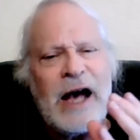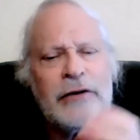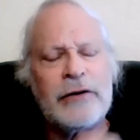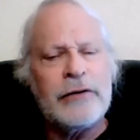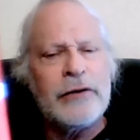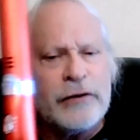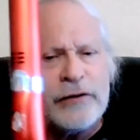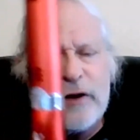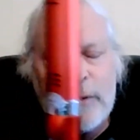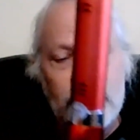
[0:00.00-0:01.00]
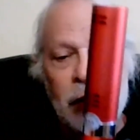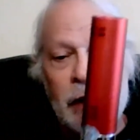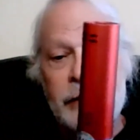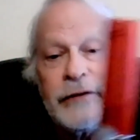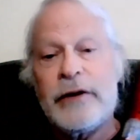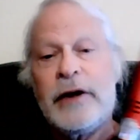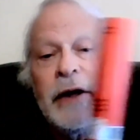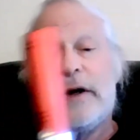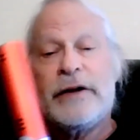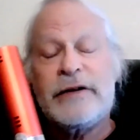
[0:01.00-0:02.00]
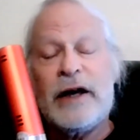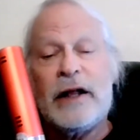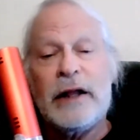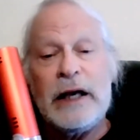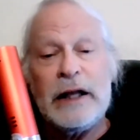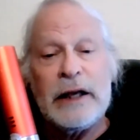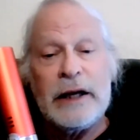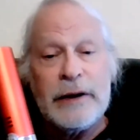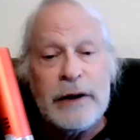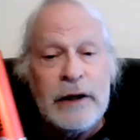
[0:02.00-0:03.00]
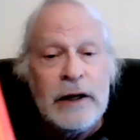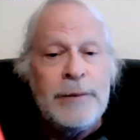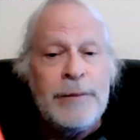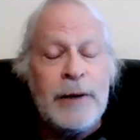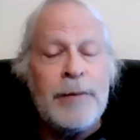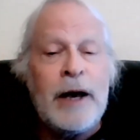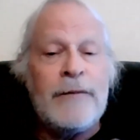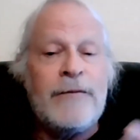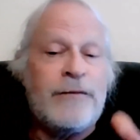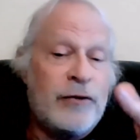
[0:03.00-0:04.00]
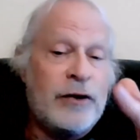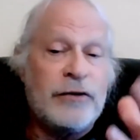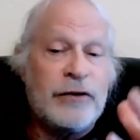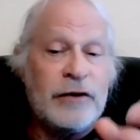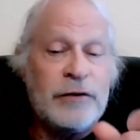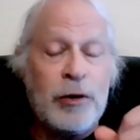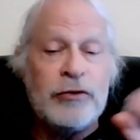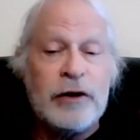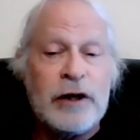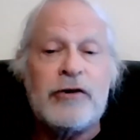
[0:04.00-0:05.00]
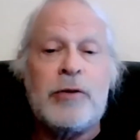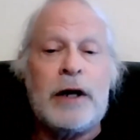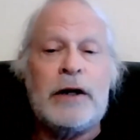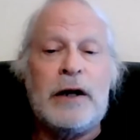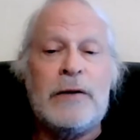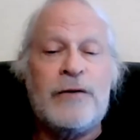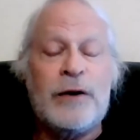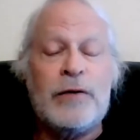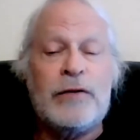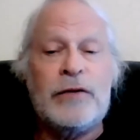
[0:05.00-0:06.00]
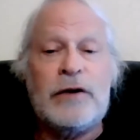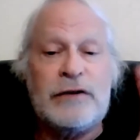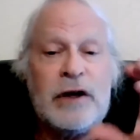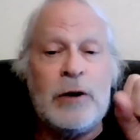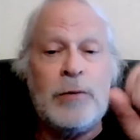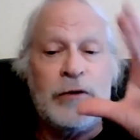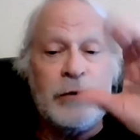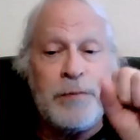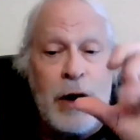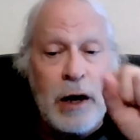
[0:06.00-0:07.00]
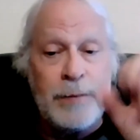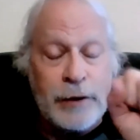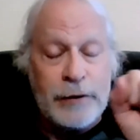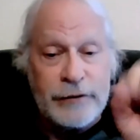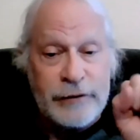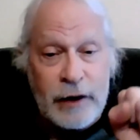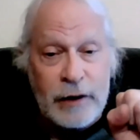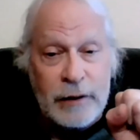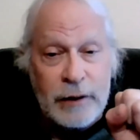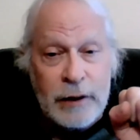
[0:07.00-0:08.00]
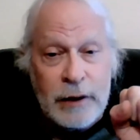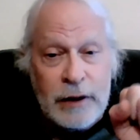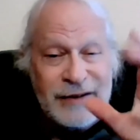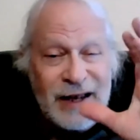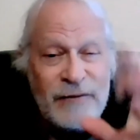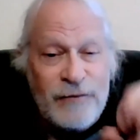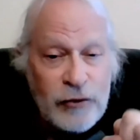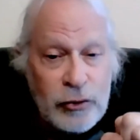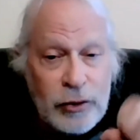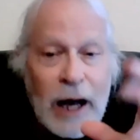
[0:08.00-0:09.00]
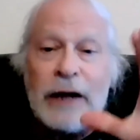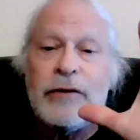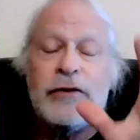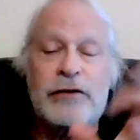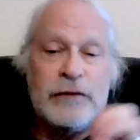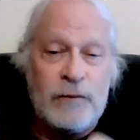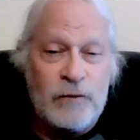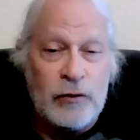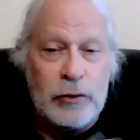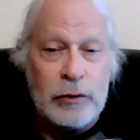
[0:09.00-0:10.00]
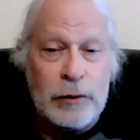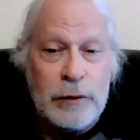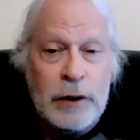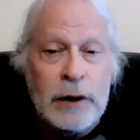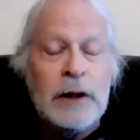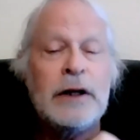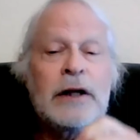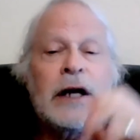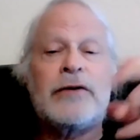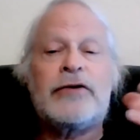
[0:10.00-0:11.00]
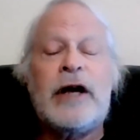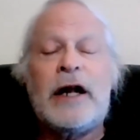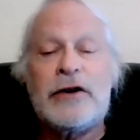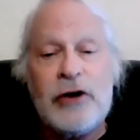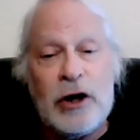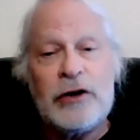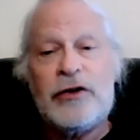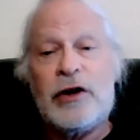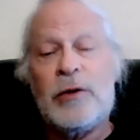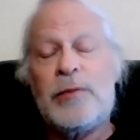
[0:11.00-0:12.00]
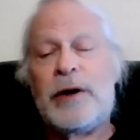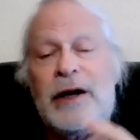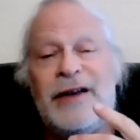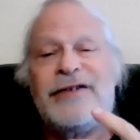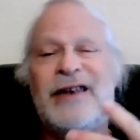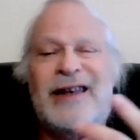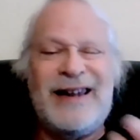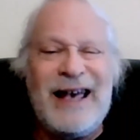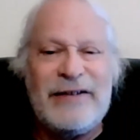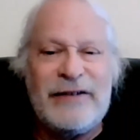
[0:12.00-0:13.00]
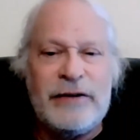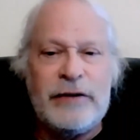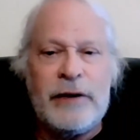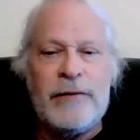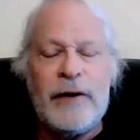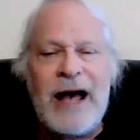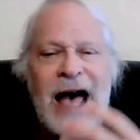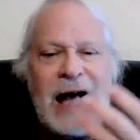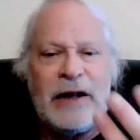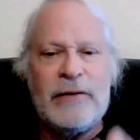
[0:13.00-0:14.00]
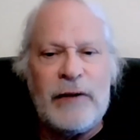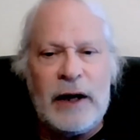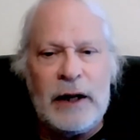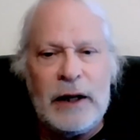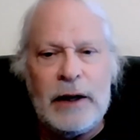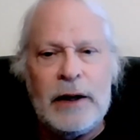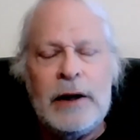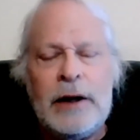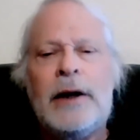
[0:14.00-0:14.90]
actions. This stimulates cell healing. PMF, for instance, pulse electromagnetic frequency therapy is a pump on the cell, not a food. Hydrogen's a food. The electrostatic charge therapy is, in essence, a very activating